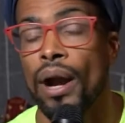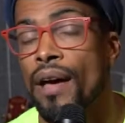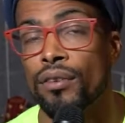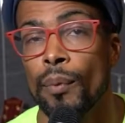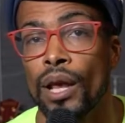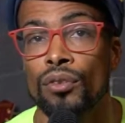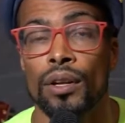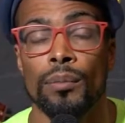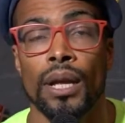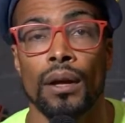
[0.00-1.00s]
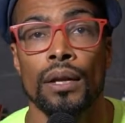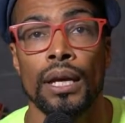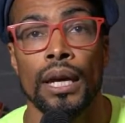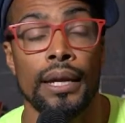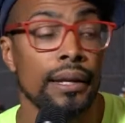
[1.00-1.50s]
have someone else write them down.
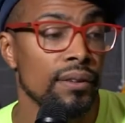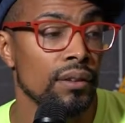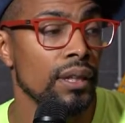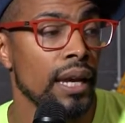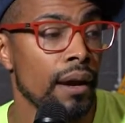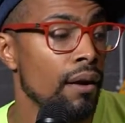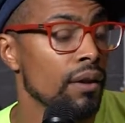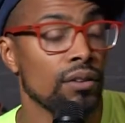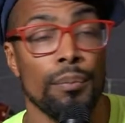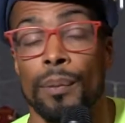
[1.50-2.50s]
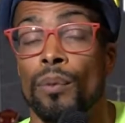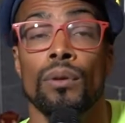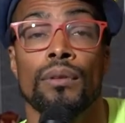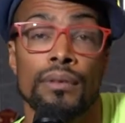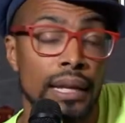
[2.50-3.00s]
And this is the care that some
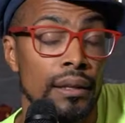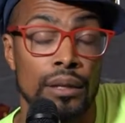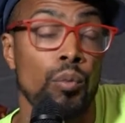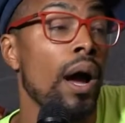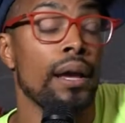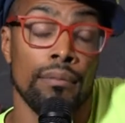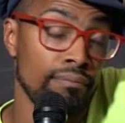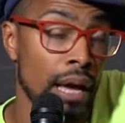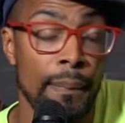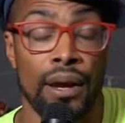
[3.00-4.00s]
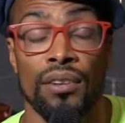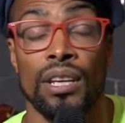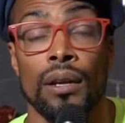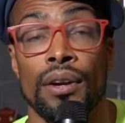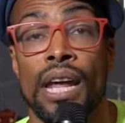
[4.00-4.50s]
people, that's why, I'm not going to
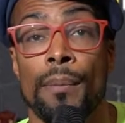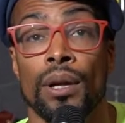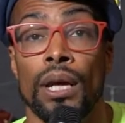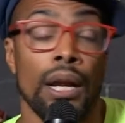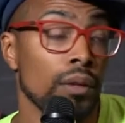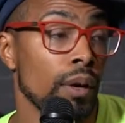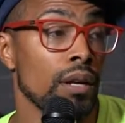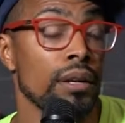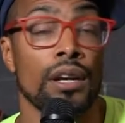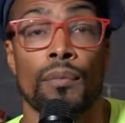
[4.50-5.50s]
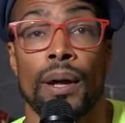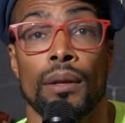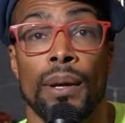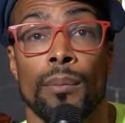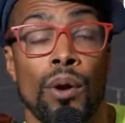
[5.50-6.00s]
say their name, but that's why you don't hear about
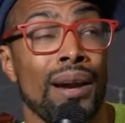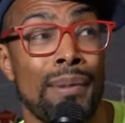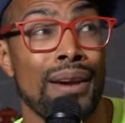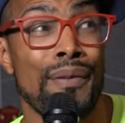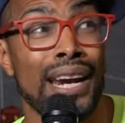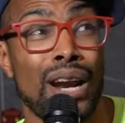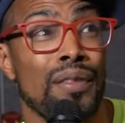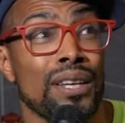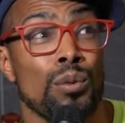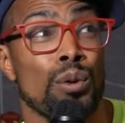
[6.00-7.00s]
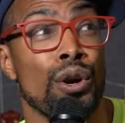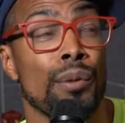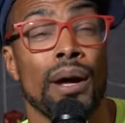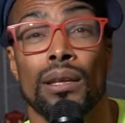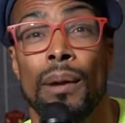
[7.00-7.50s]
them anymore. As a matter of fact, I don't think you heard
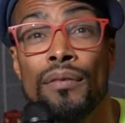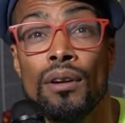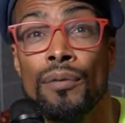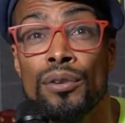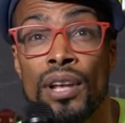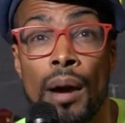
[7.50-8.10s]
about them after the first